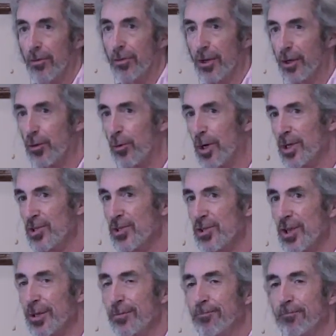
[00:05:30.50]
The
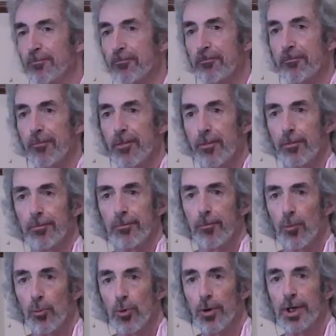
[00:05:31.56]
question
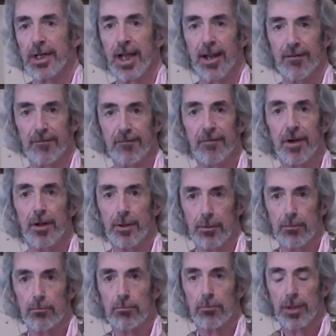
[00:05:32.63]
really kind of felt
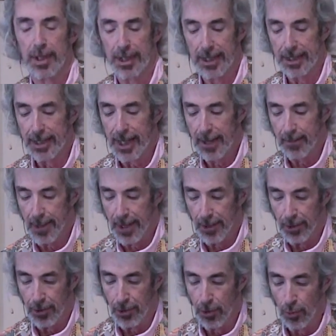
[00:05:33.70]
like it came out
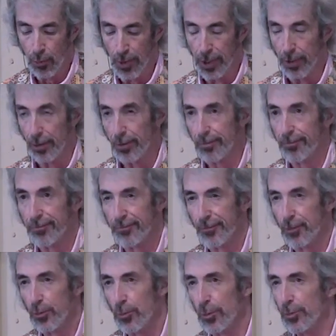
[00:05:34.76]
of nowhere.
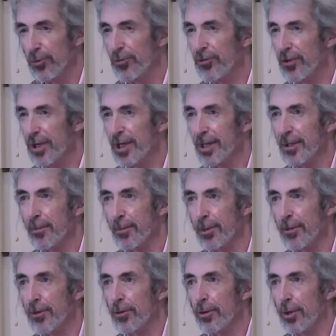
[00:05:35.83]
We were sitting in the
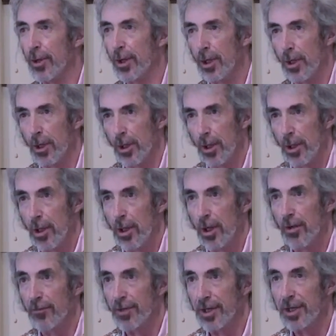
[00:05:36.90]
middle
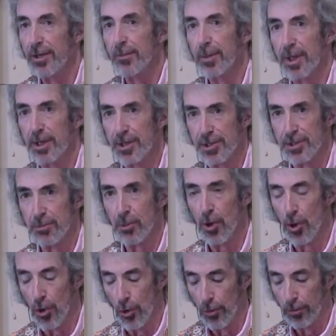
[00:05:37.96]
of the Independence
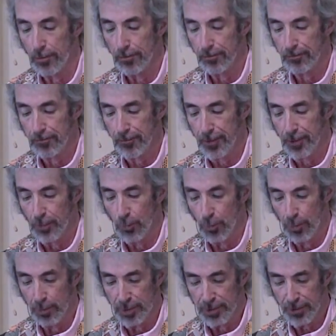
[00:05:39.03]
Mall in
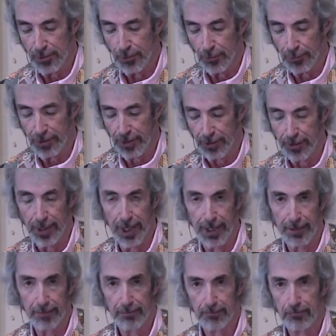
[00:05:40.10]
Wilmington, North
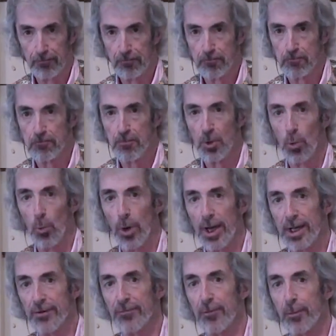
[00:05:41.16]
Carolina,
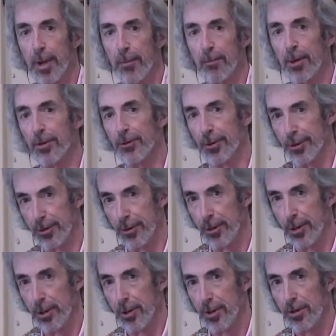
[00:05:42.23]
waiting for my mother
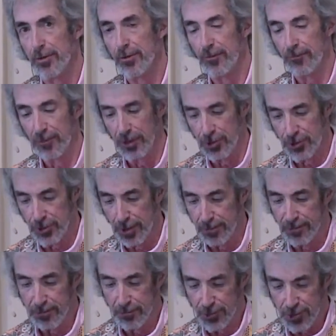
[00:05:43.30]
to finish up
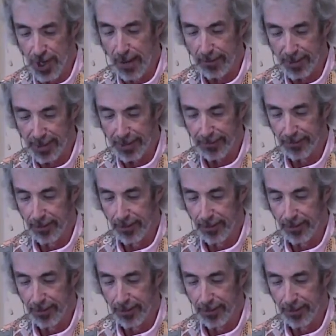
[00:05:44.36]
some shopping.